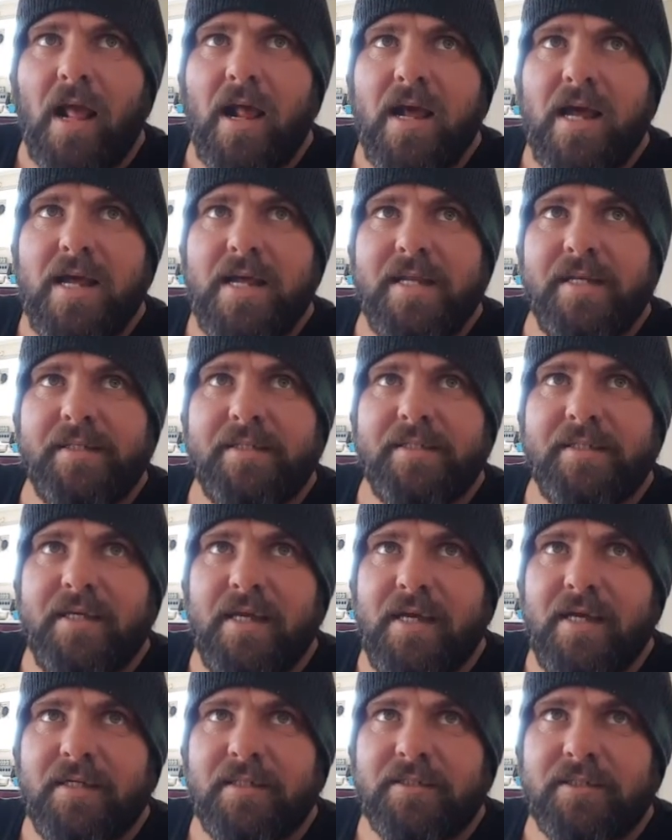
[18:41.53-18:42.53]
And
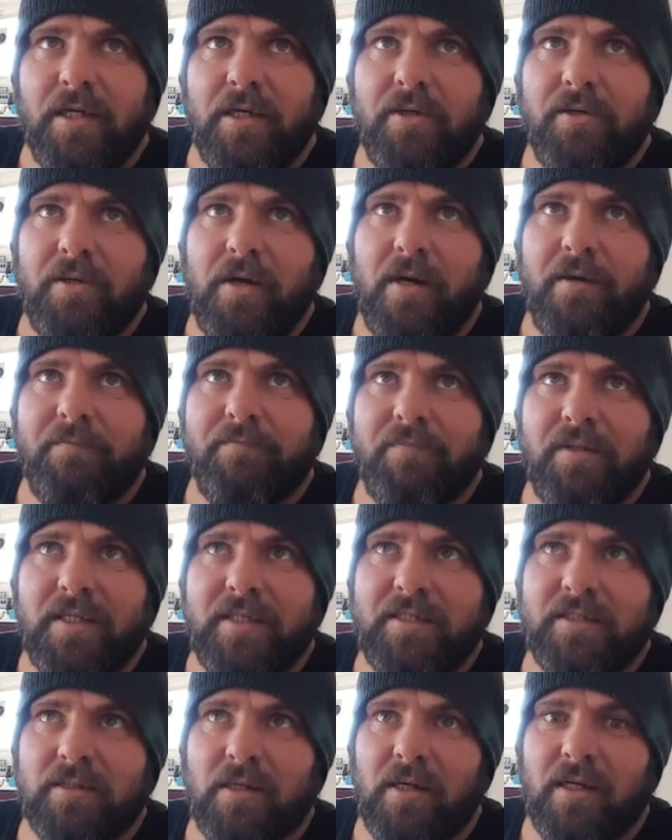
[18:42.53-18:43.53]
yeah, so
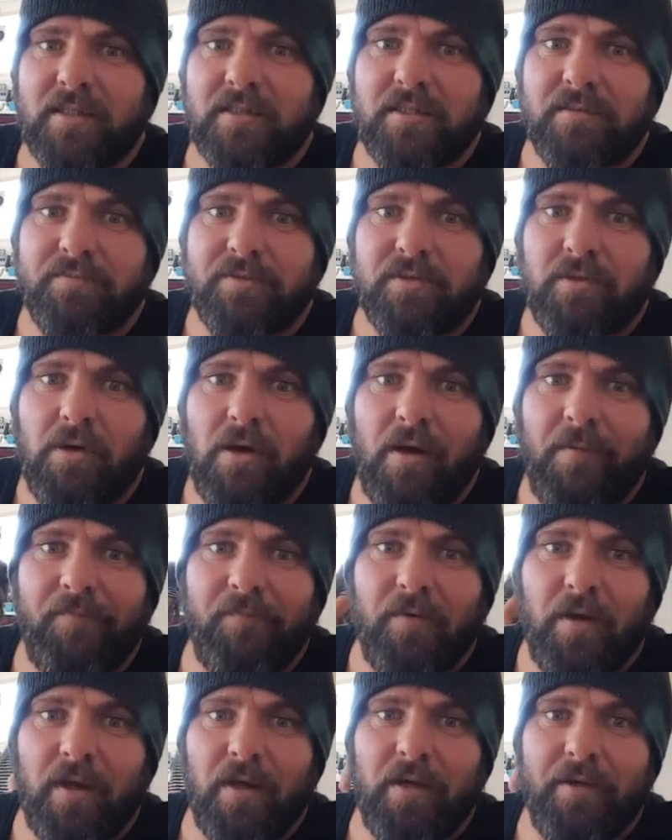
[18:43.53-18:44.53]
please like, subscribe,
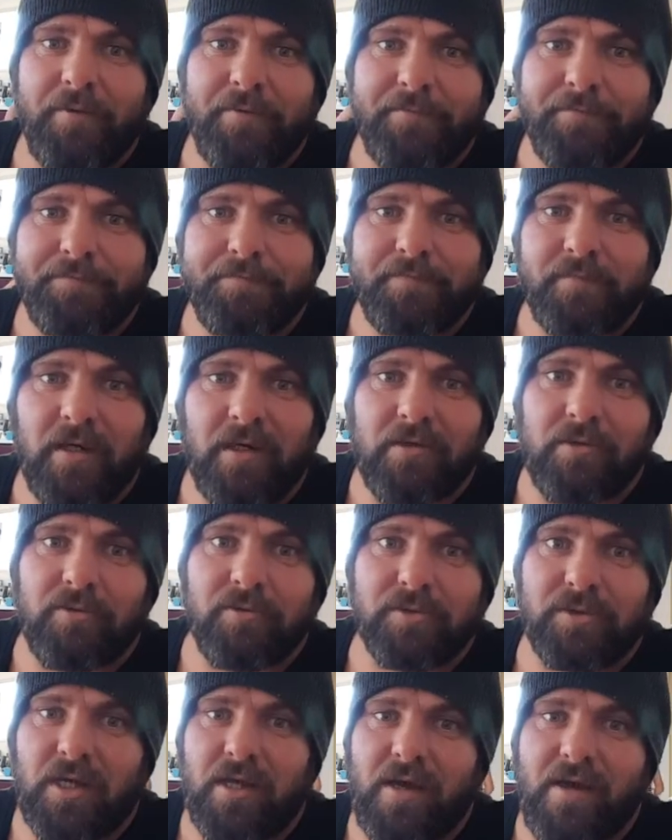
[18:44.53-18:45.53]
follow. I
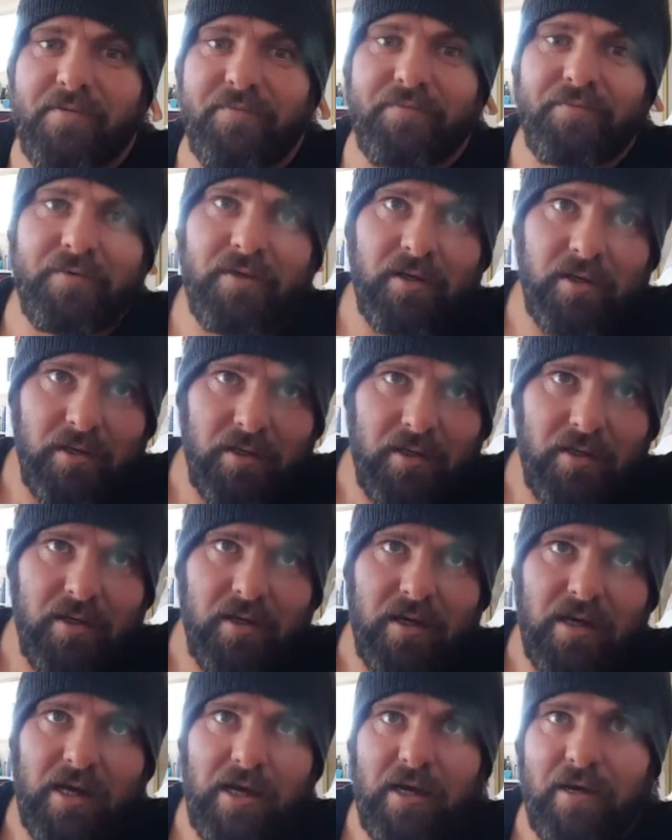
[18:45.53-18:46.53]
also have
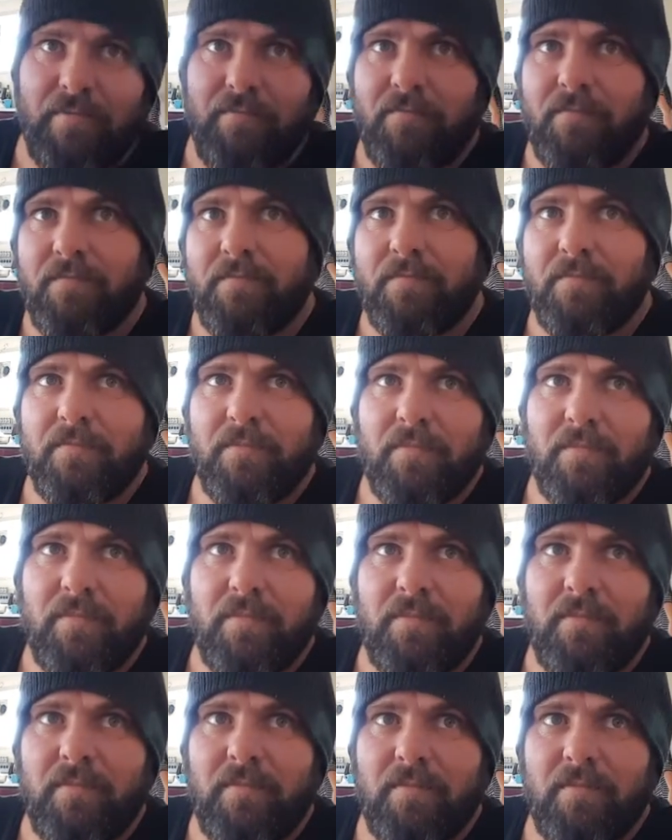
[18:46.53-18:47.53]
on
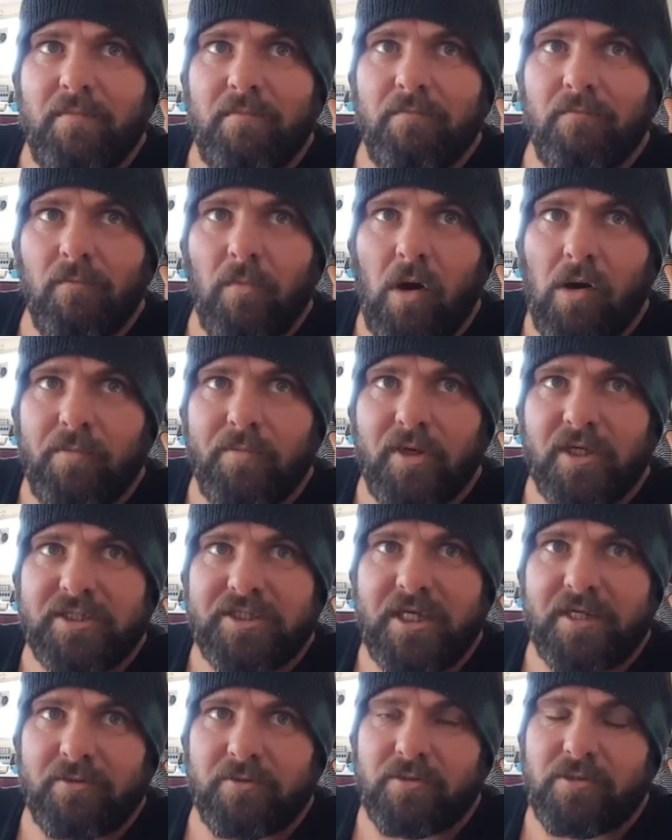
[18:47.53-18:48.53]
my
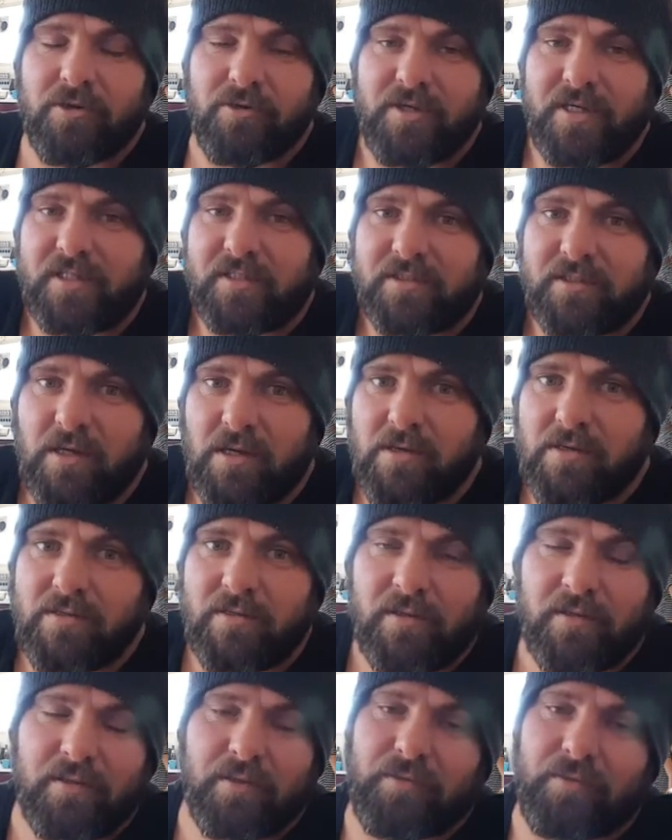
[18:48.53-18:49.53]
channel cooking, so
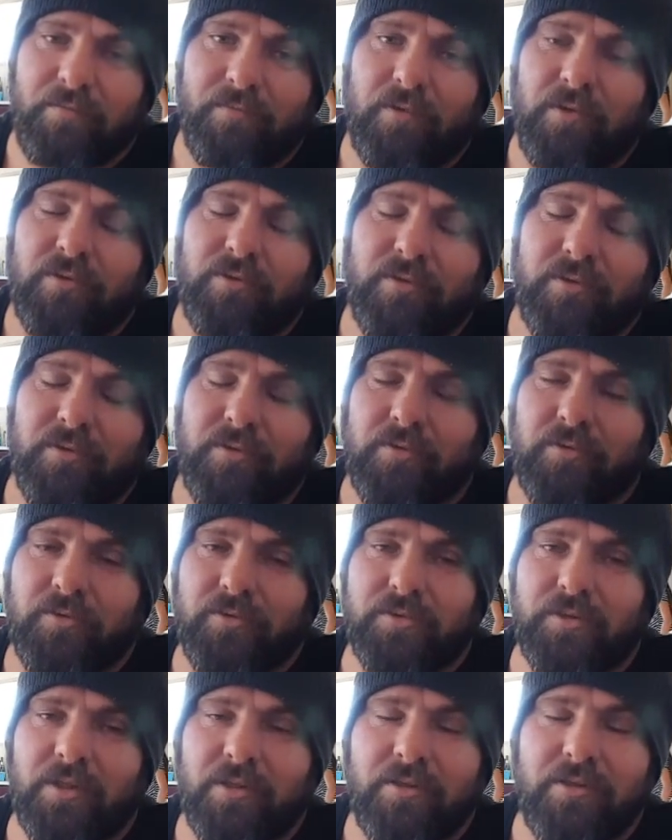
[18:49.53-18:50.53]
I will
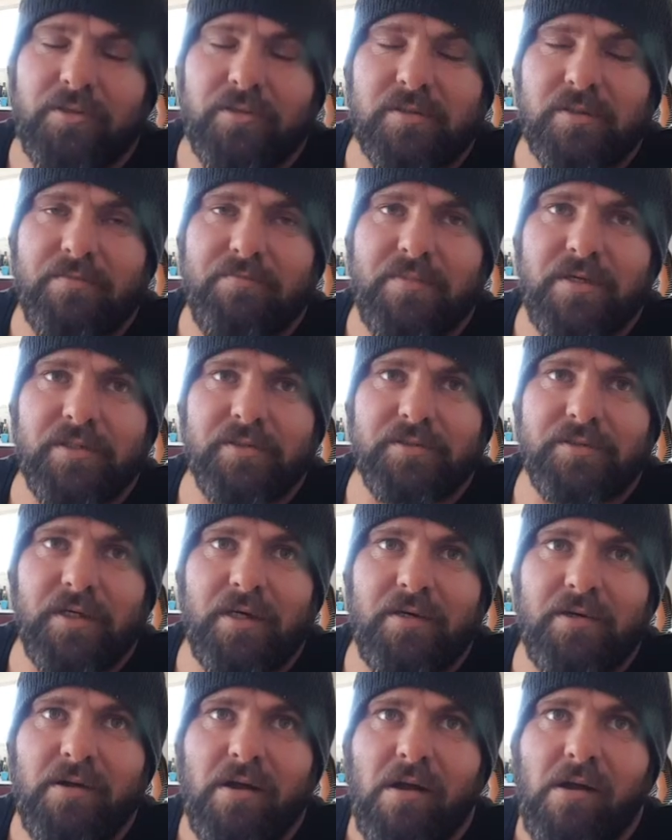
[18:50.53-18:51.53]
also cook some meals,
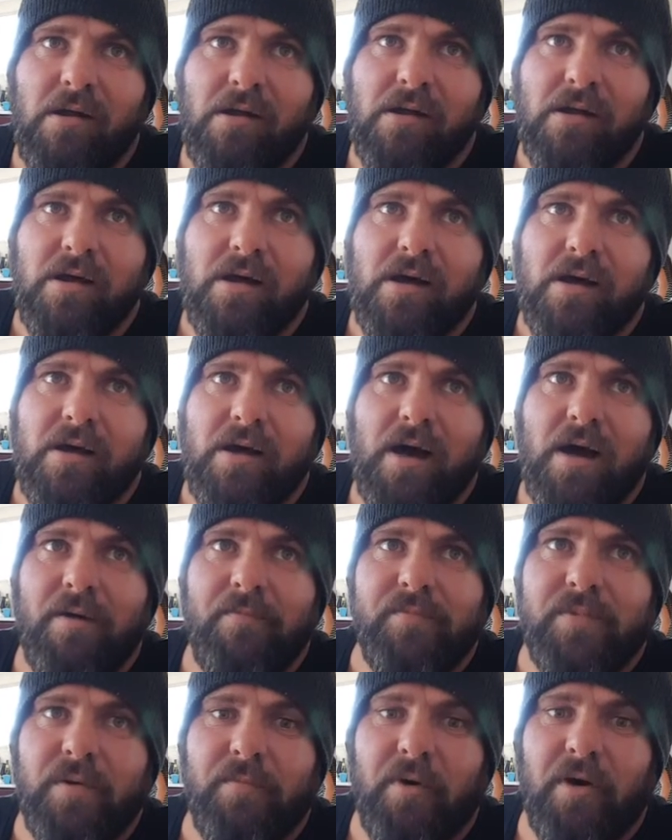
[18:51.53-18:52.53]
so
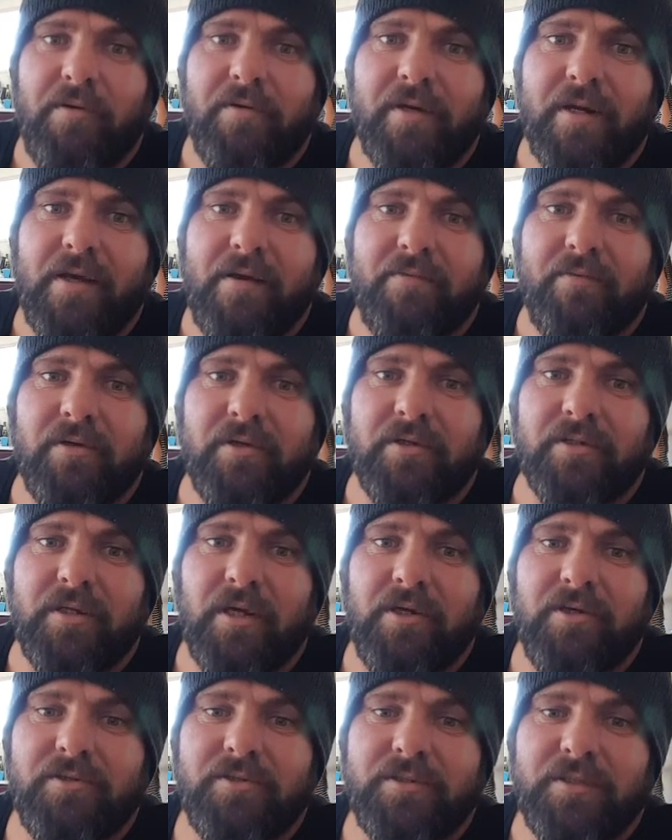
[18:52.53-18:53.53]
you might want to have a look at
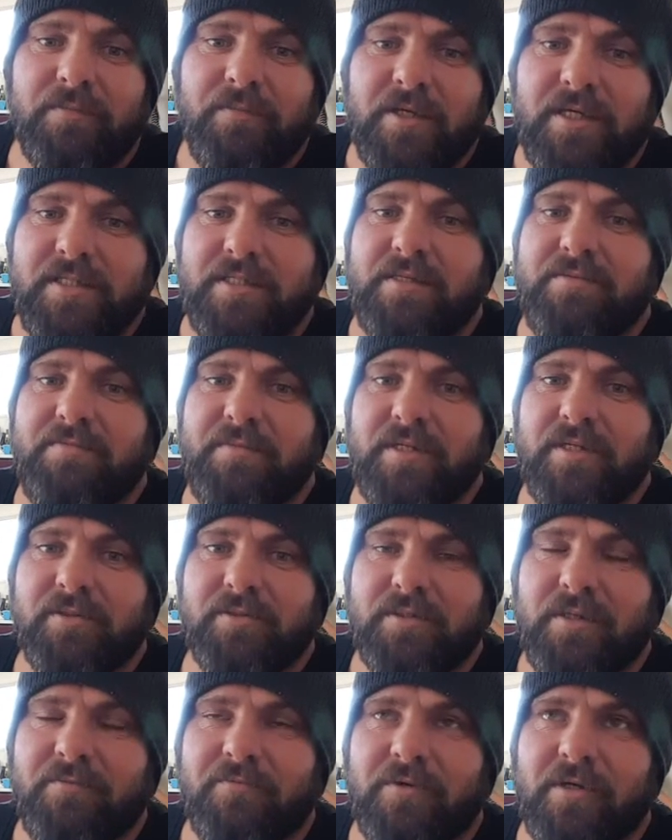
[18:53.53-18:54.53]
those. Some easy
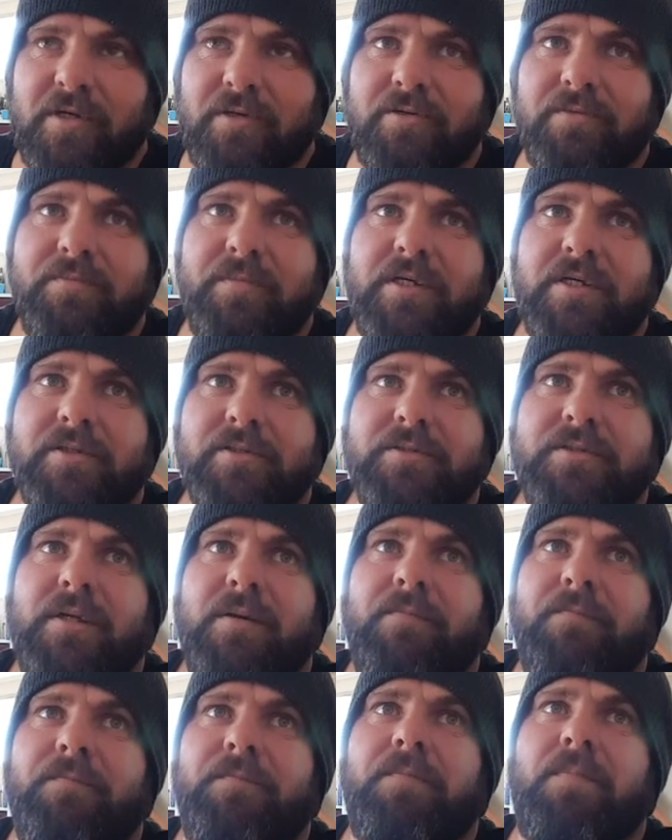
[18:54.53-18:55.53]
meals, some really good meals,
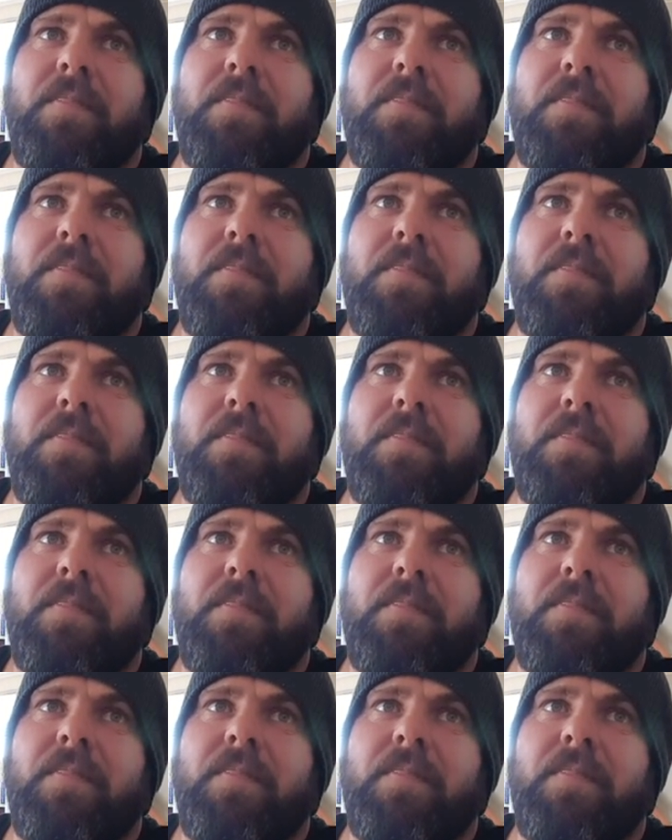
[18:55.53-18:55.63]
some